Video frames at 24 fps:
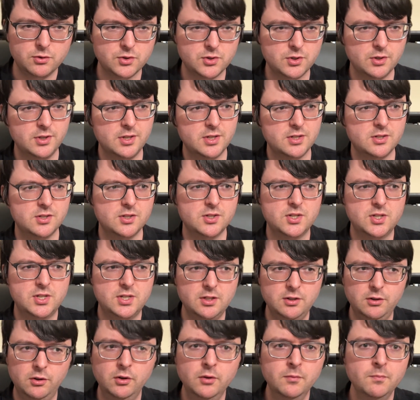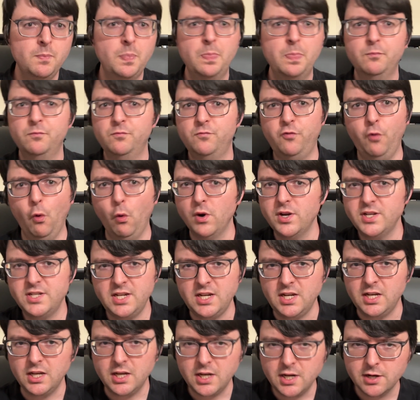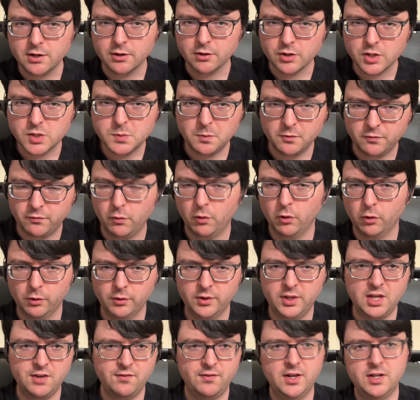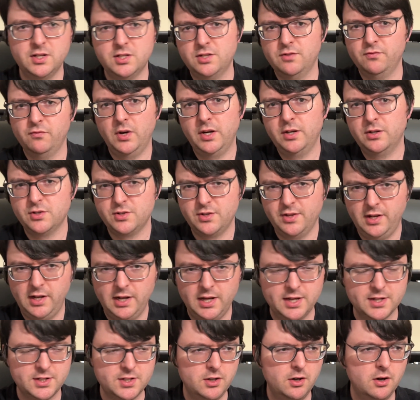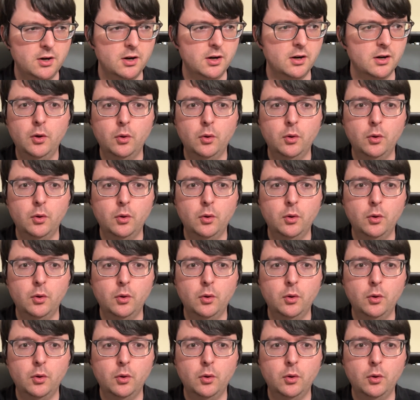So this is still 14 years before the events of Raiders of the Lost Ark,